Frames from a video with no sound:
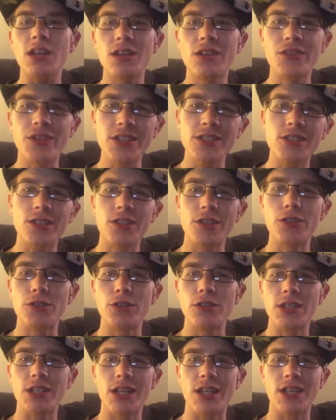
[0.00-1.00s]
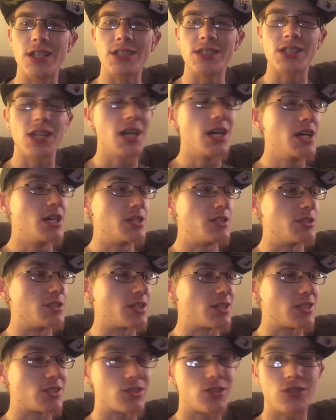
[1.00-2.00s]
that's gonna do it, guys. It's
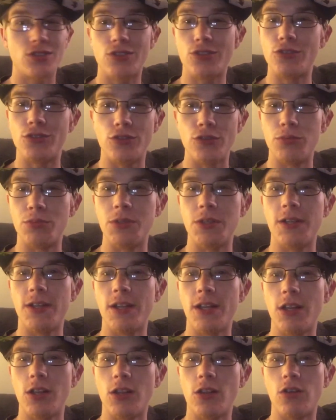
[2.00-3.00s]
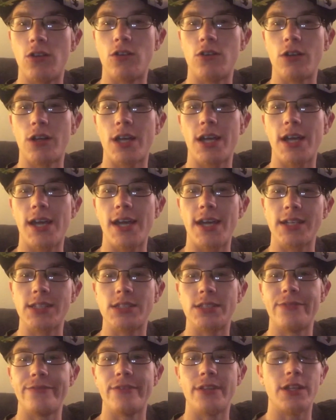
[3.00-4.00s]
like a stupid long
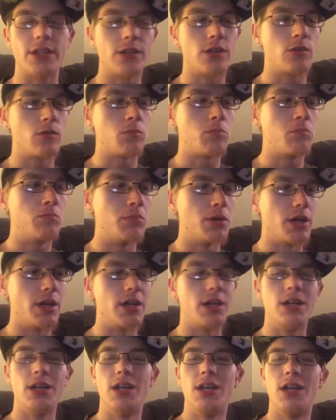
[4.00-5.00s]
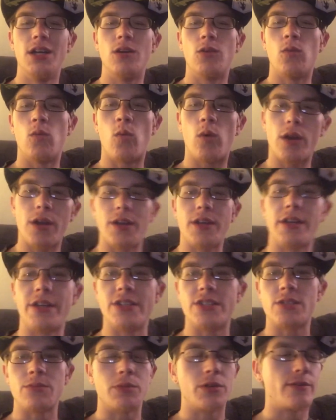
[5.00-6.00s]
exit video, but wanted to
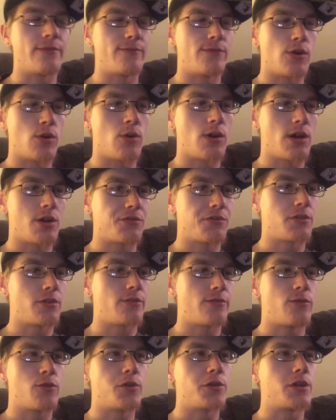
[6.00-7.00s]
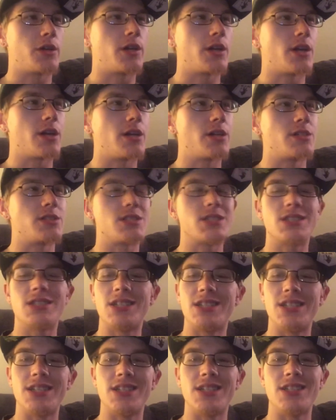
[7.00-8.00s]
get some info out there for you guys.
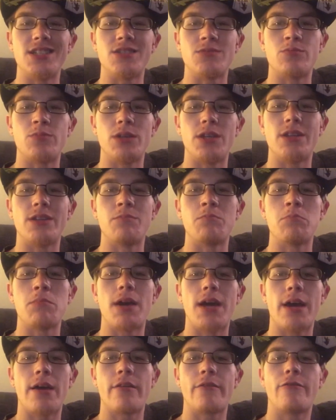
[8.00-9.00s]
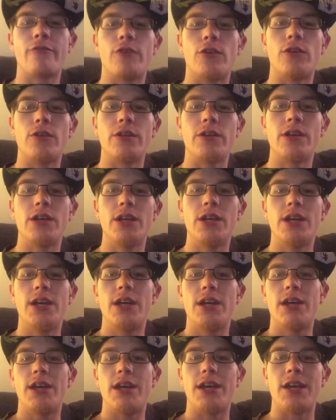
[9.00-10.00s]
It has been mad fun,
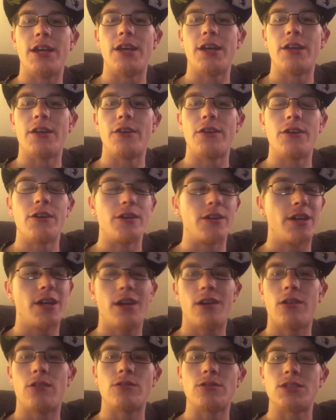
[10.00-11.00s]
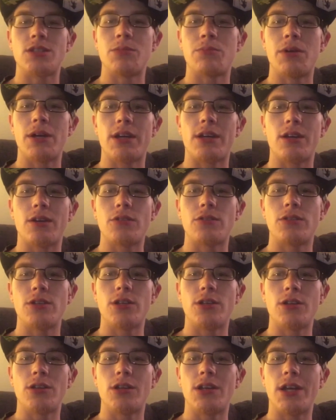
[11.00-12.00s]
and yeah, let's get back out
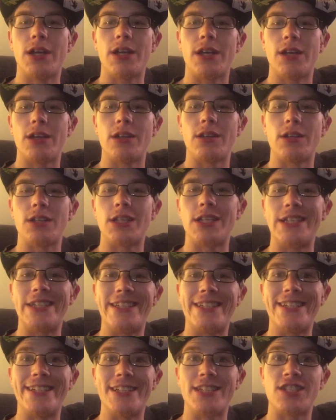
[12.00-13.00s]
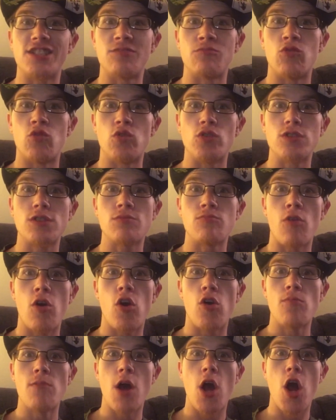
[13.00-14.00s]
there and get some more
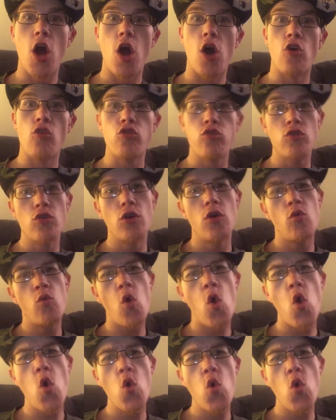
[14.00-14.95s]
smallmouth. Woo.